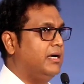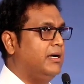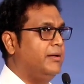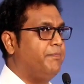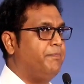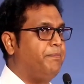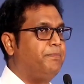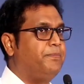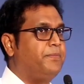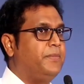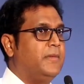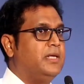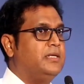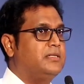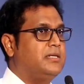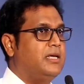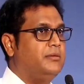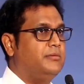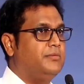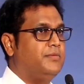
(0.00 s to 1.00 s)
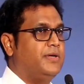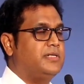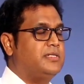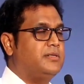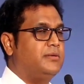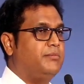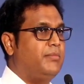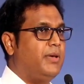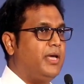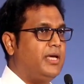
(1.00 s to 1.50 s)
um, schemes
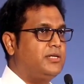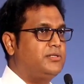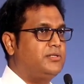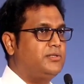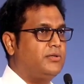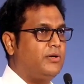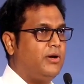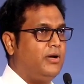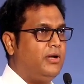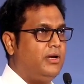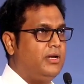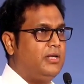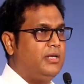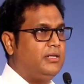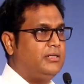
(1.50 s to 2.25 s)
which makes sure